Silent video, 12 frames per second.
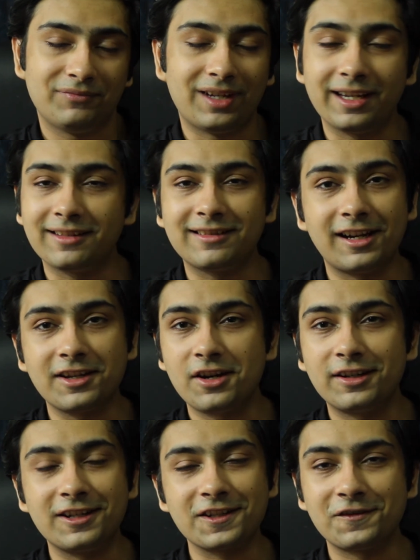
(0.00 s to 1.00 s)
I
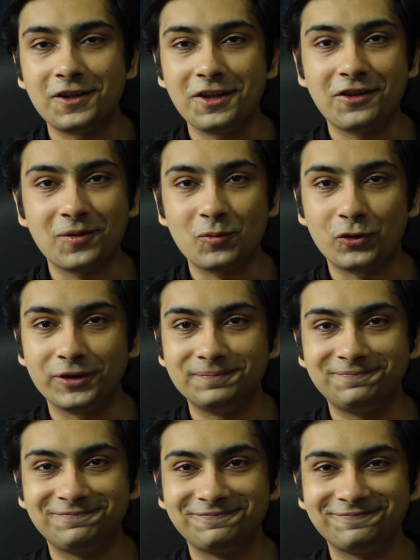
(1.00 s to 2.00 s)
can't ask for anything more.
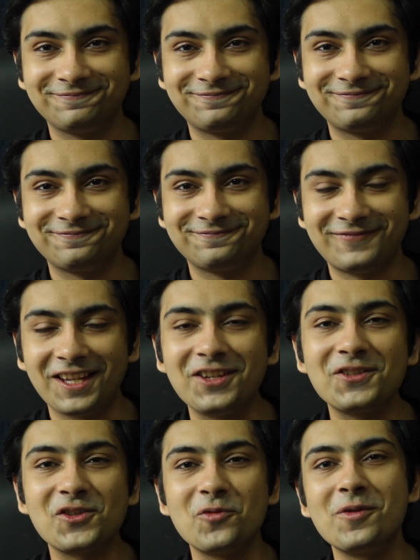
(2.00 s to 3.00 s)
Thank
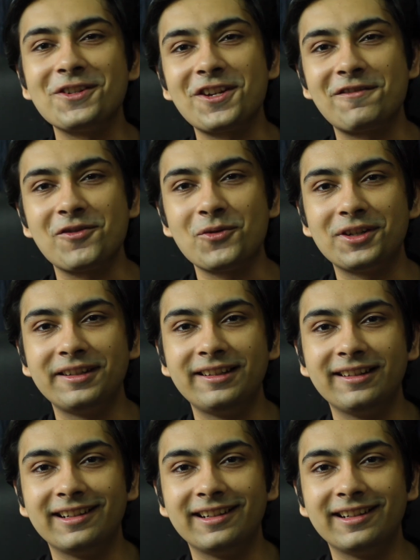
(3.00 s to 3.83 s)
you so much, everyone.